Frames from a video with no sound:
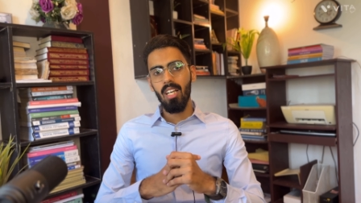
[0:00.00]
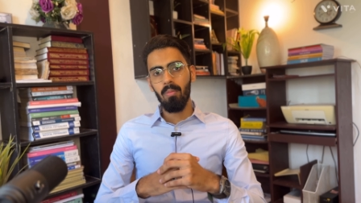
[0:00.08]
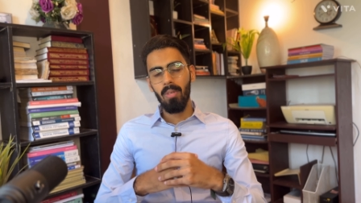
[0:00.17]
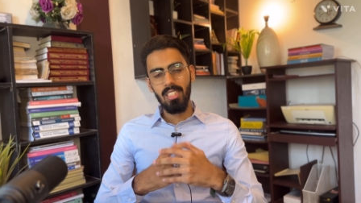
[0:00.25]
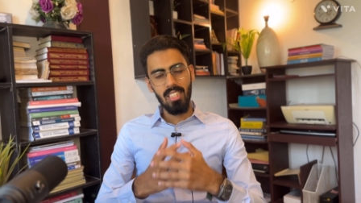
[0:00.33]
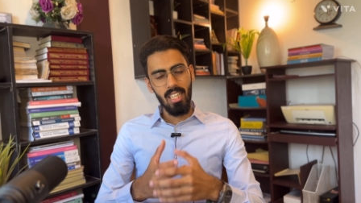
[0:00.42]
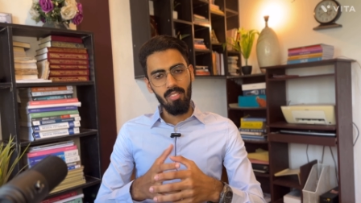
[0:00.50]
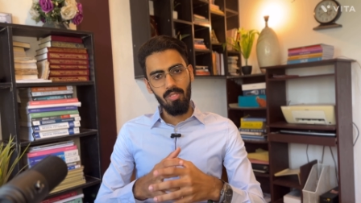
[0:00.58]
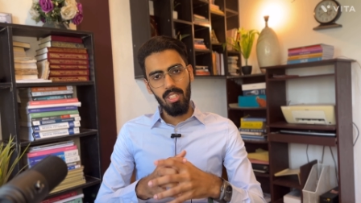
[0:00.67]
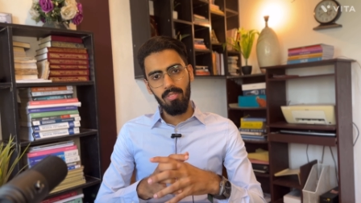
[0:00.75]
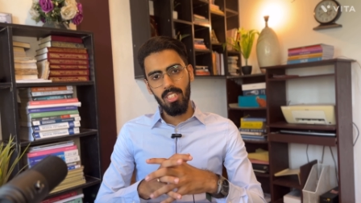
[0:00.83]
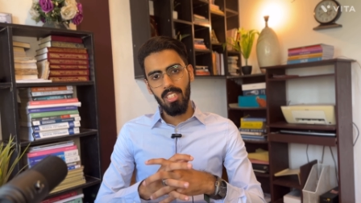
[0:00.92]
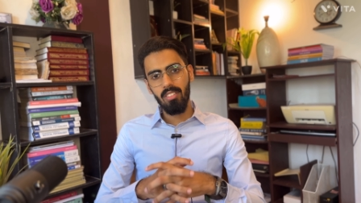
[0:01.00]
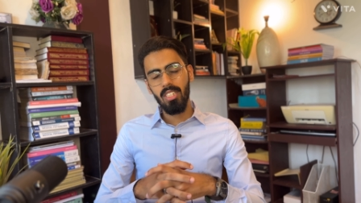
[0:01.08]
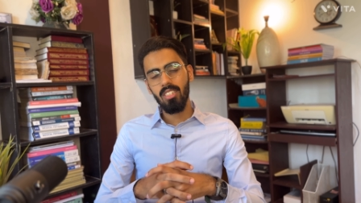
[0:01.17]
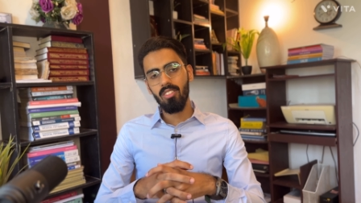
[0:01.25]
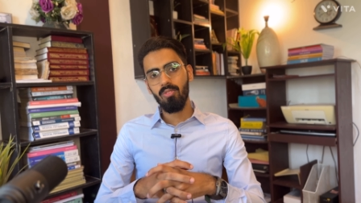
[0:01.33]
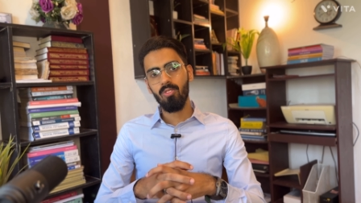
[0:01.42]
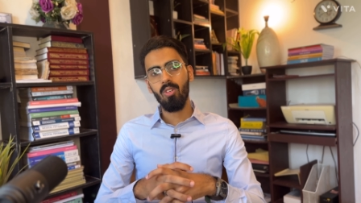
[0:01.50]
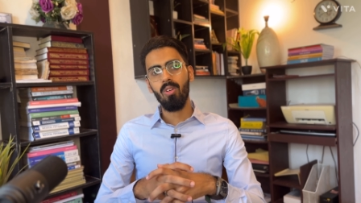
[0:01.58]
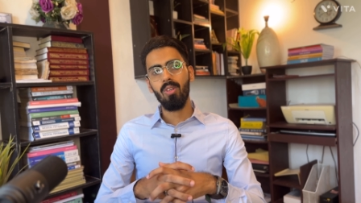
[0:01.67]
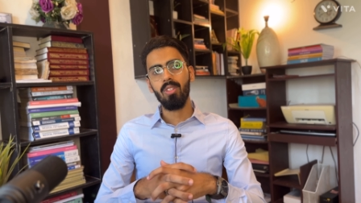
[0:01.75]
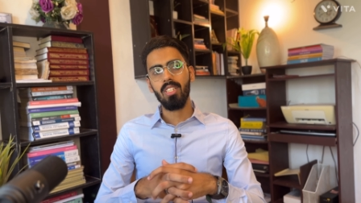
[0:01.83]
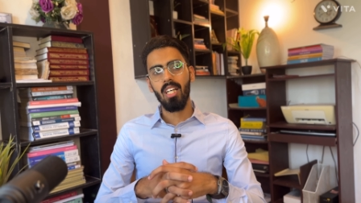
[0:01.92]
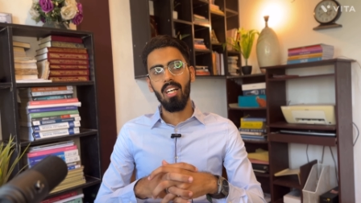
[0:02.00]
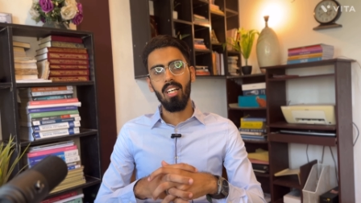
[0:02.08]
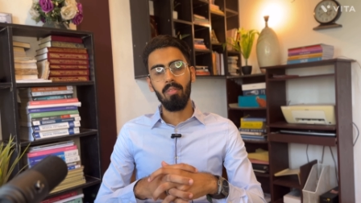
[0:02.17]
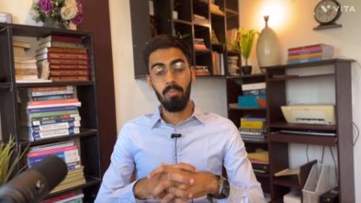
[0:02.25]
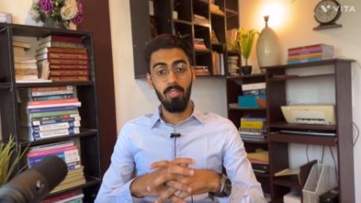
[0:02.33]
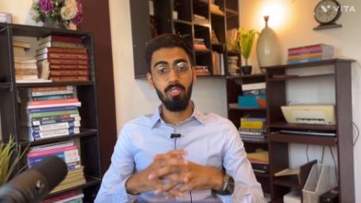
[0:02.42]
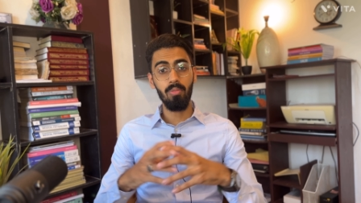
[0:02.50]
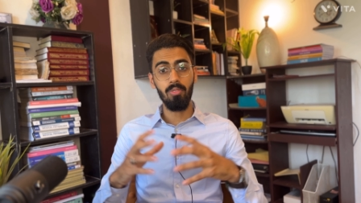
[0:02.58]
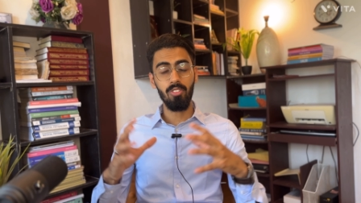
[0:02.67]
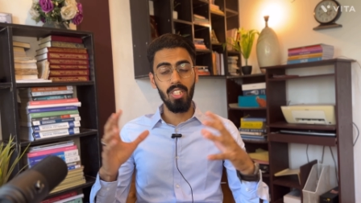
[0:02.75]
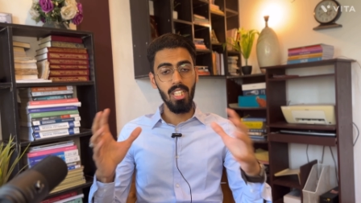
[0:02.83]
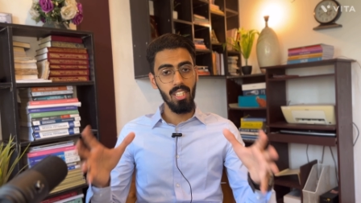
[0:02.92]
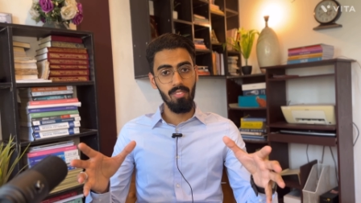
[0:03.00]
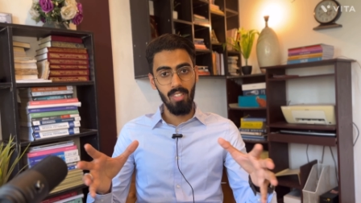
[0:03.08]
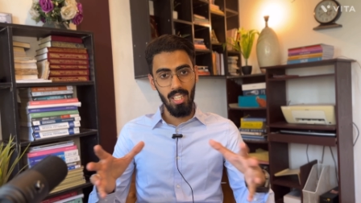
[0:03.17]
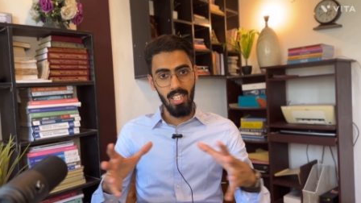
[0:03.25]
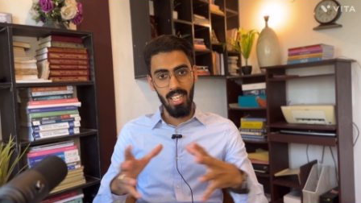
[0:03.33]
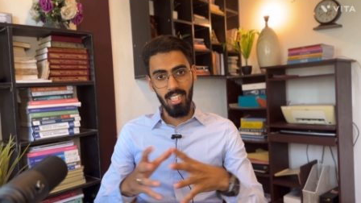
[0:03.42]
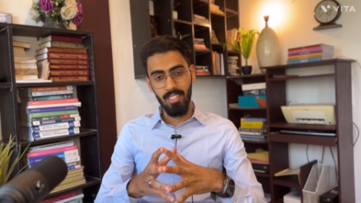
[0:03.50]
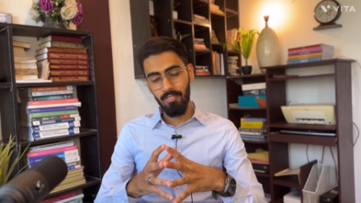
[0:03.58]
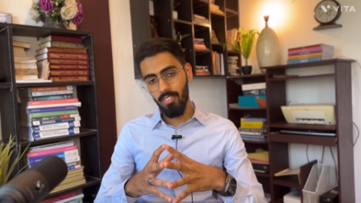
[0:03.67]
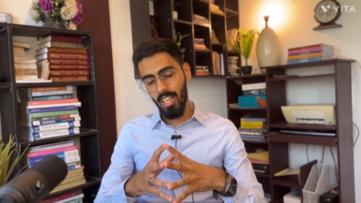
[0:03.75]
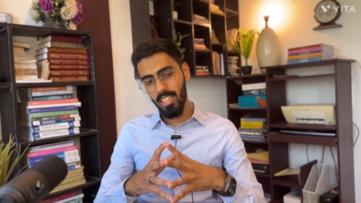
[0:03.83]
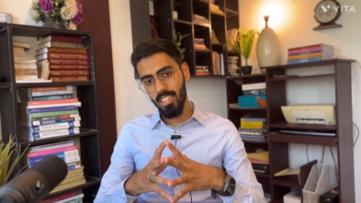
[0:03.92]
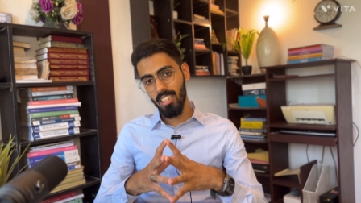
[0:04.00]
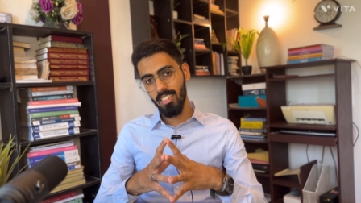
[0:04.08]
But thankfully, with the grace of God, I performed really well, and in fact I